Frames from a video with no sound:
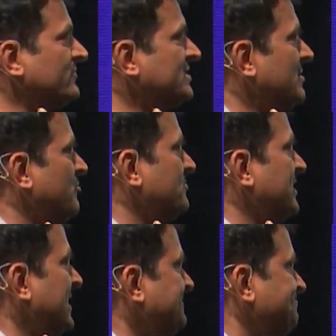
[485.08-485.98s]
With the help of
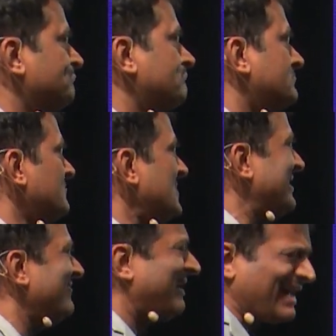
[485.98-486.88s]
that,
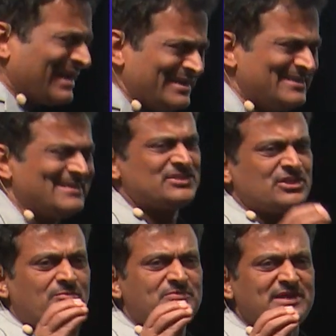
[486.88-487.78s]
early
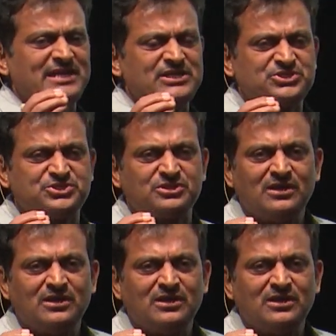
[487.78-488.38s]
detection of trends,